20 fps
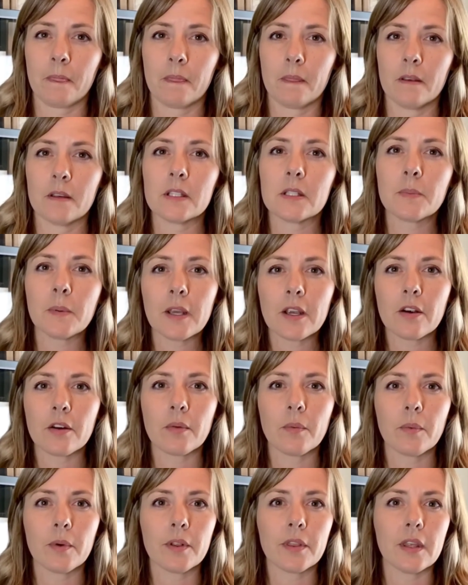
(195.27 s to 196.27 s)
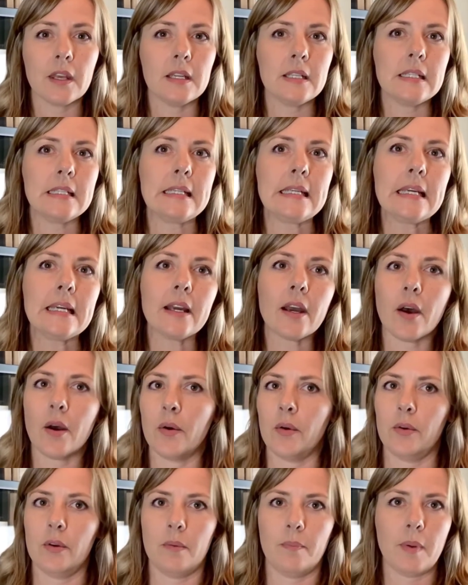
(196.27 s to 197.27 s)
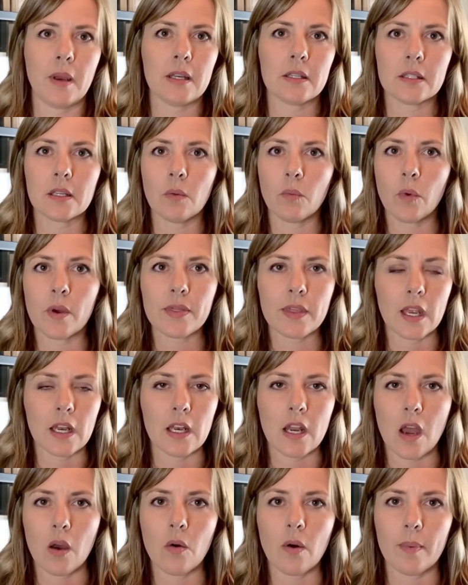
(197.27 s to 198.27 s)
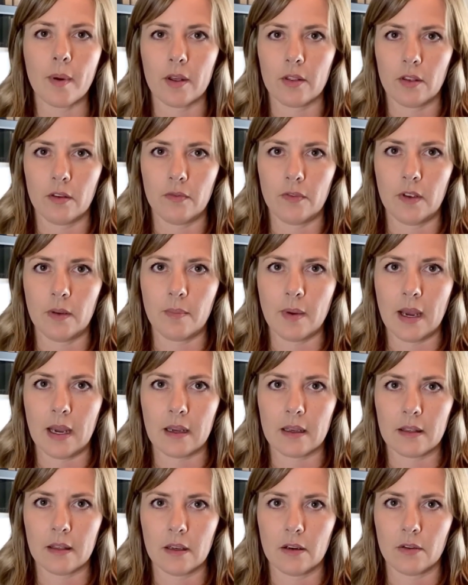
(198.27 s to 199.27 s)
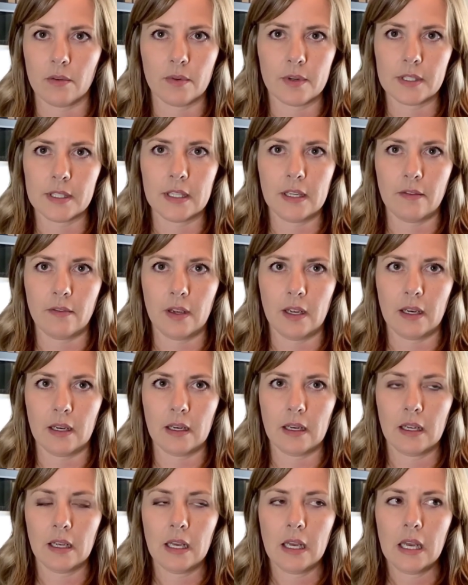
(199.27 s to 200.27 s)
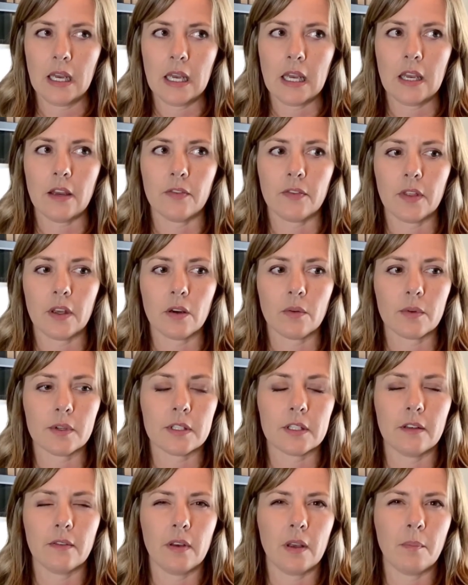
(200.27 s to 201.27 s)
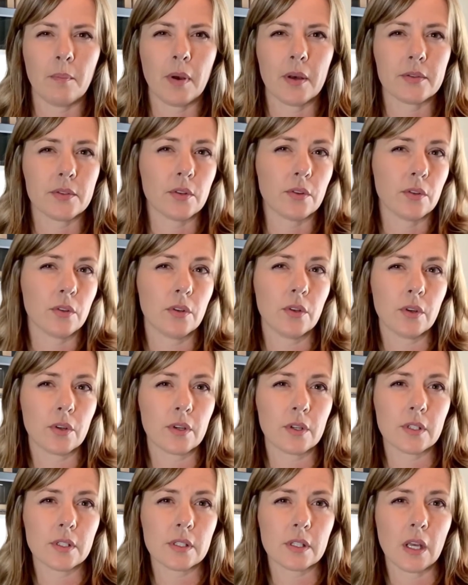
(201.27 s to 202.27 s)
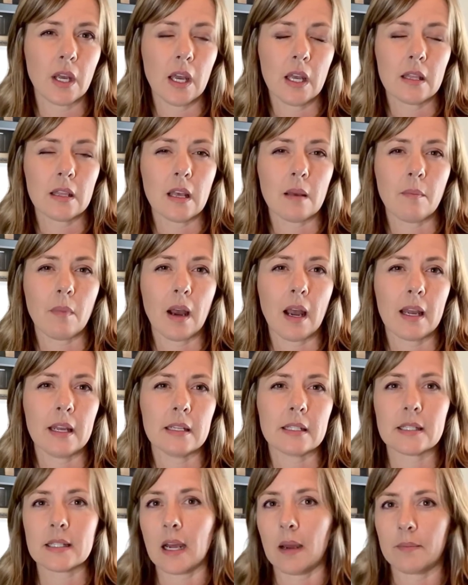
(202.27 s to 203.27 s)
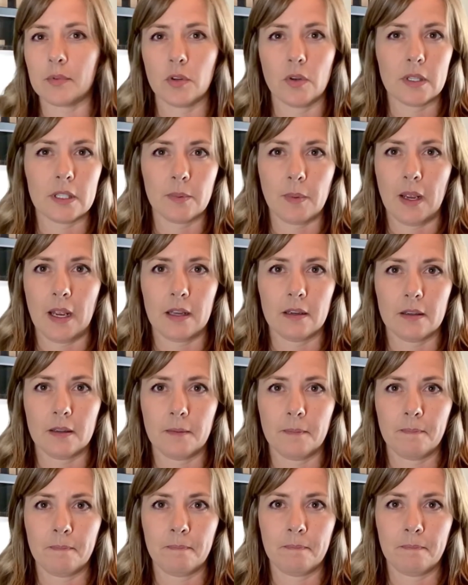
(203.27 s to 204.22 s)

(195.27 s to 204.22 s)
The speaker will then decode based on what they know about the feedback they're receiving. If they're receiving puzzled looks, they might stop to expand.